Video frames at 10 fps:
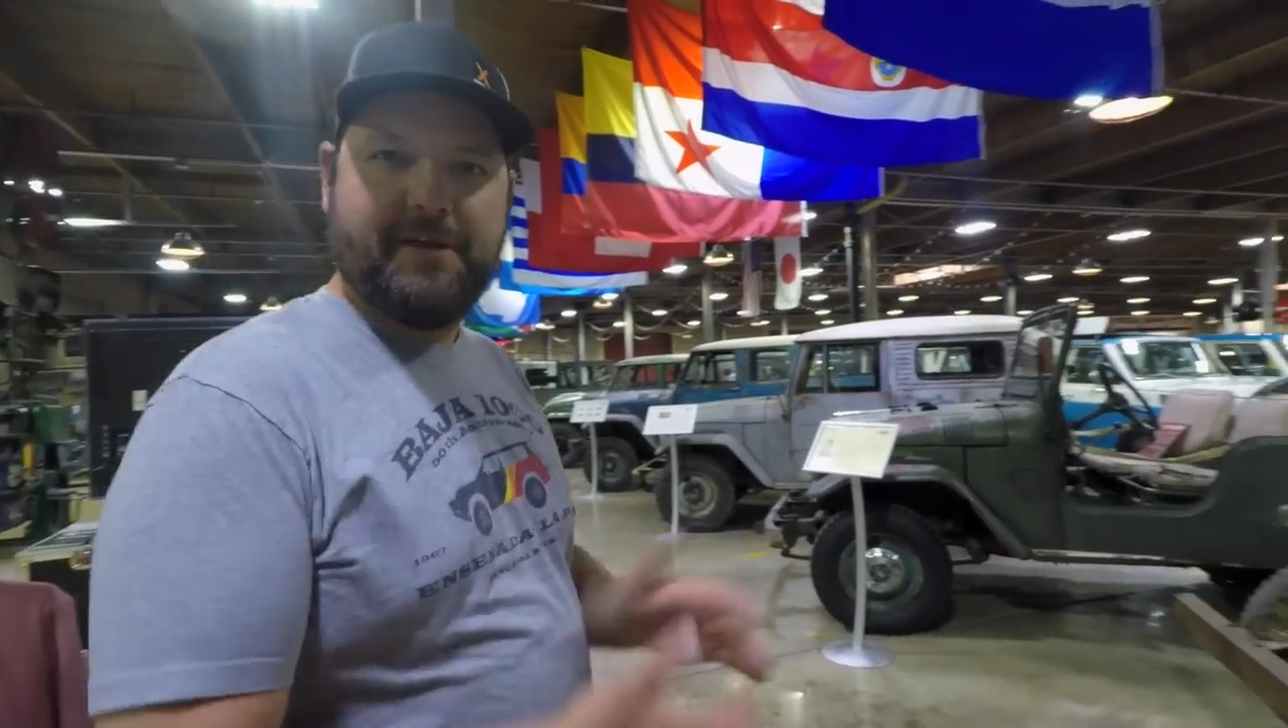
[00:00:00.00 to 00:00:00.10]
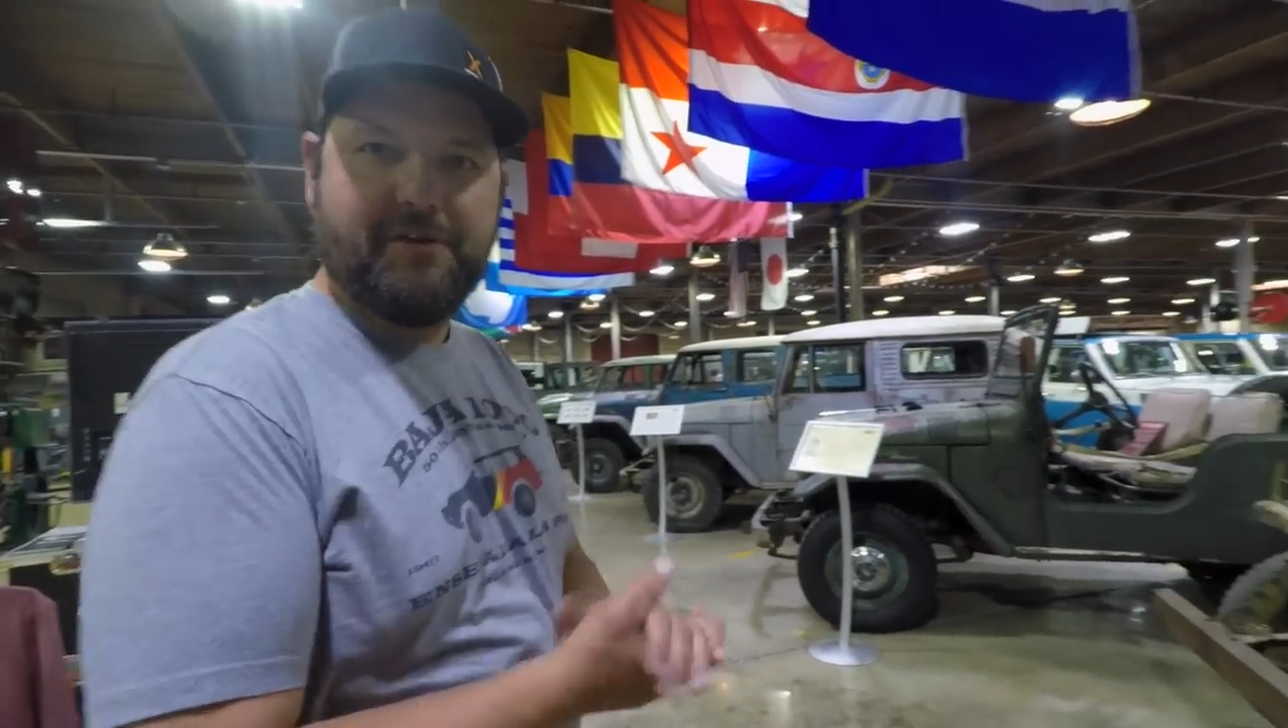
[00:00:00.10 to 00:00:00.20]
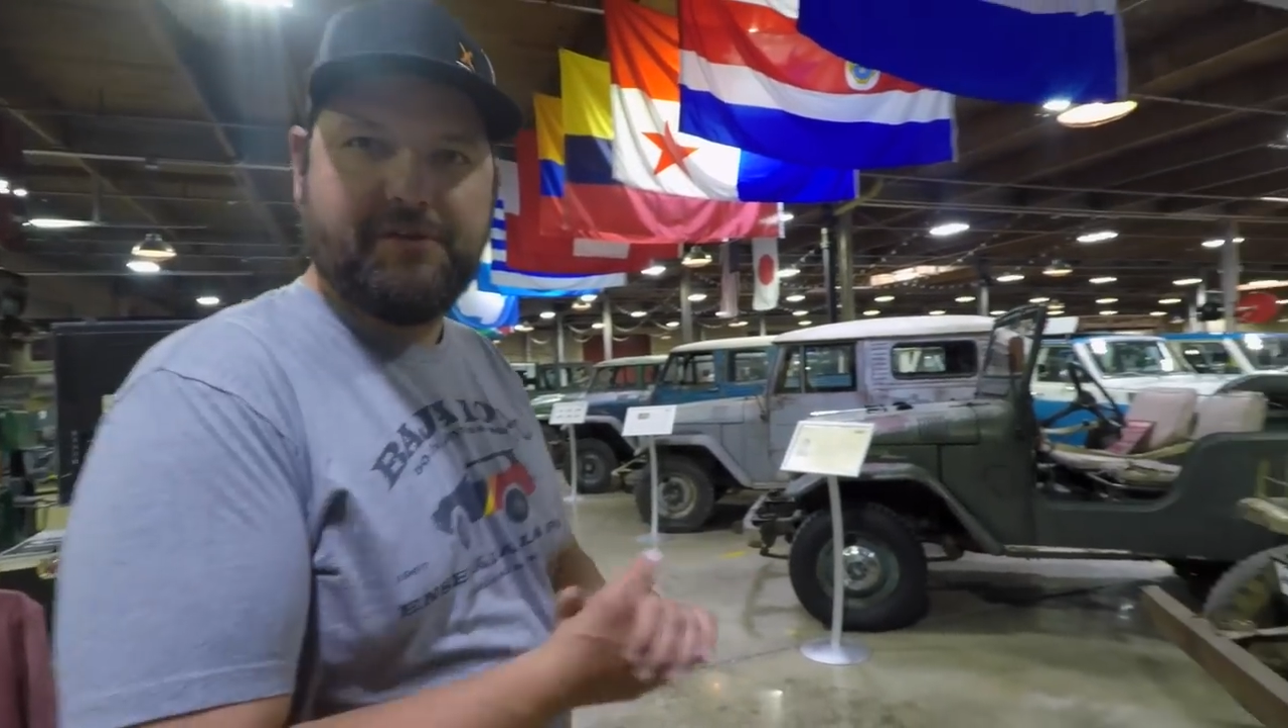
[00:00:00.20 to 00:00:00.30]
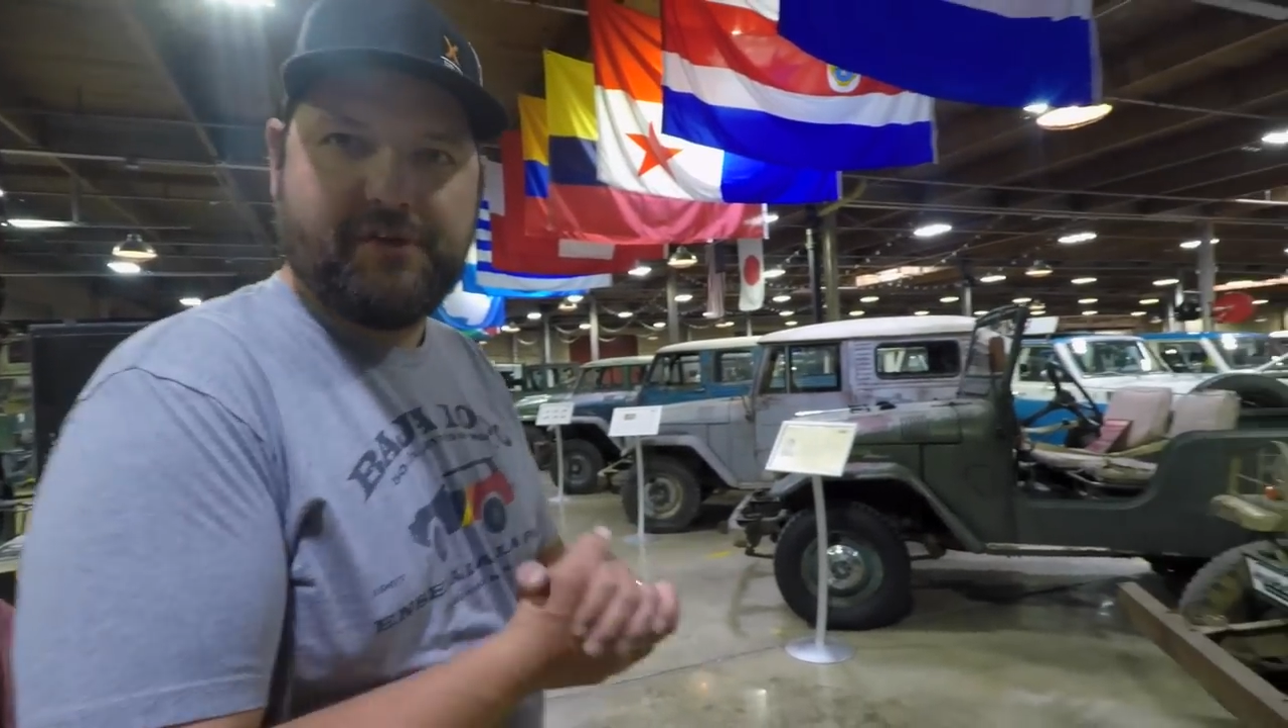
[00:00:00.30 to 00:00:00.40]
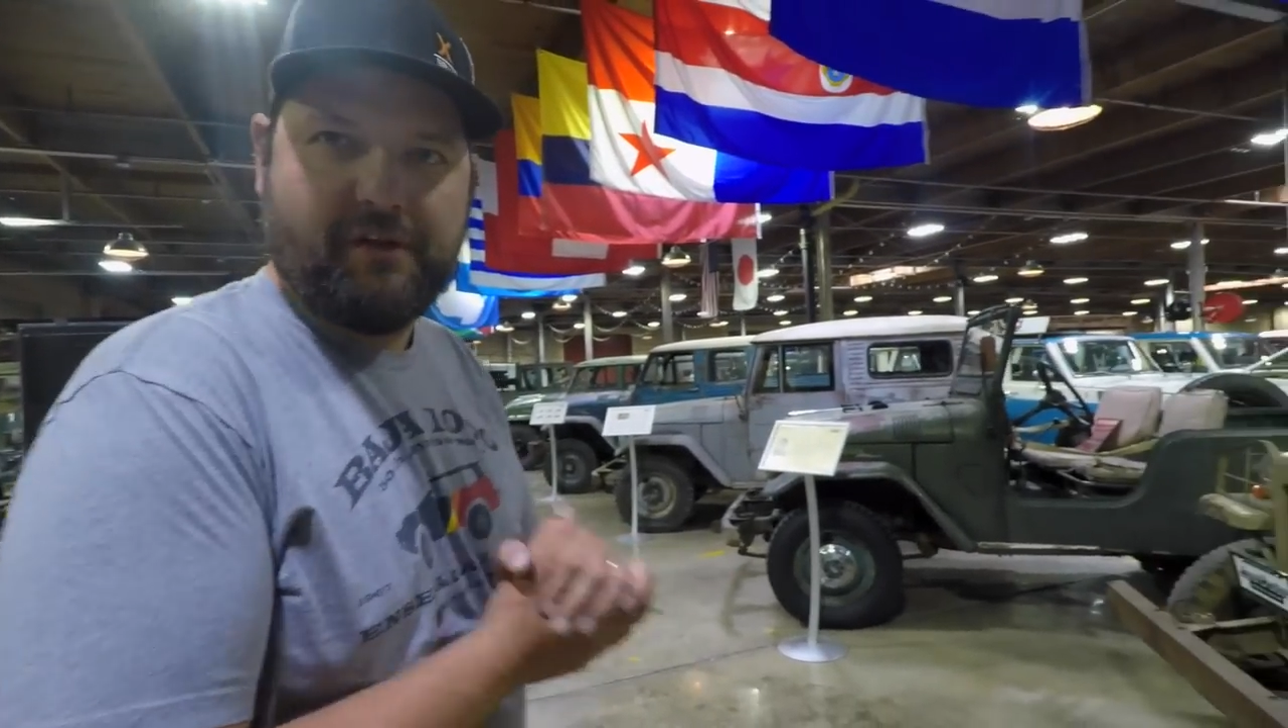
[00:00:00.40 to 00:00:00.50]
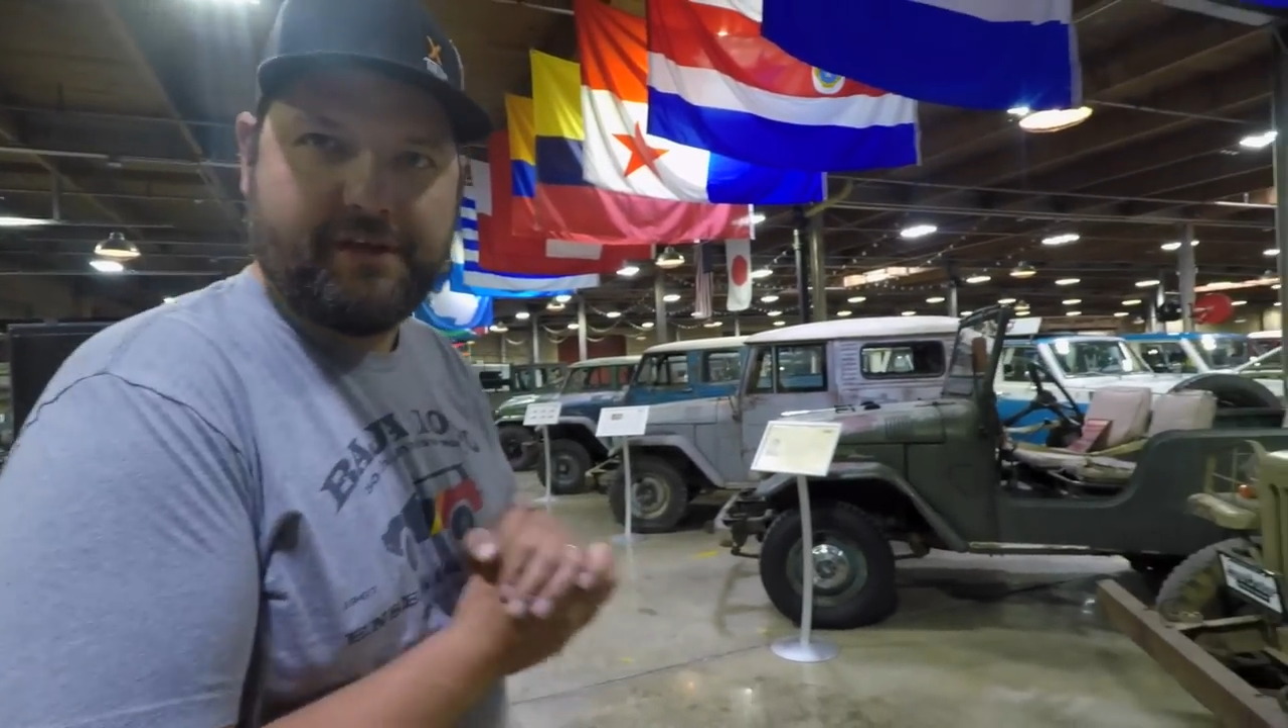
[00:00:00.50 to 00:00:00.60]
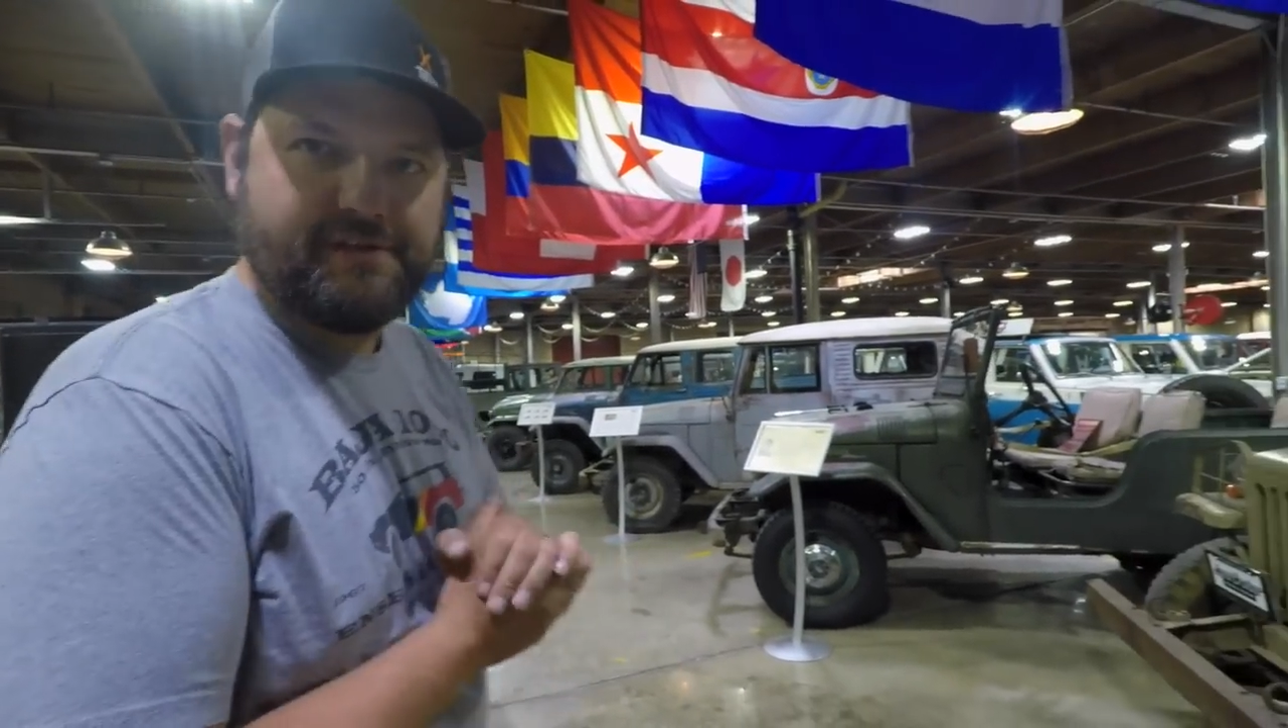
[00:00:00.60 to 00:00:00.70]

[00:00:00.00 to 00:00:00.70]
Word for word: here in Salt Lake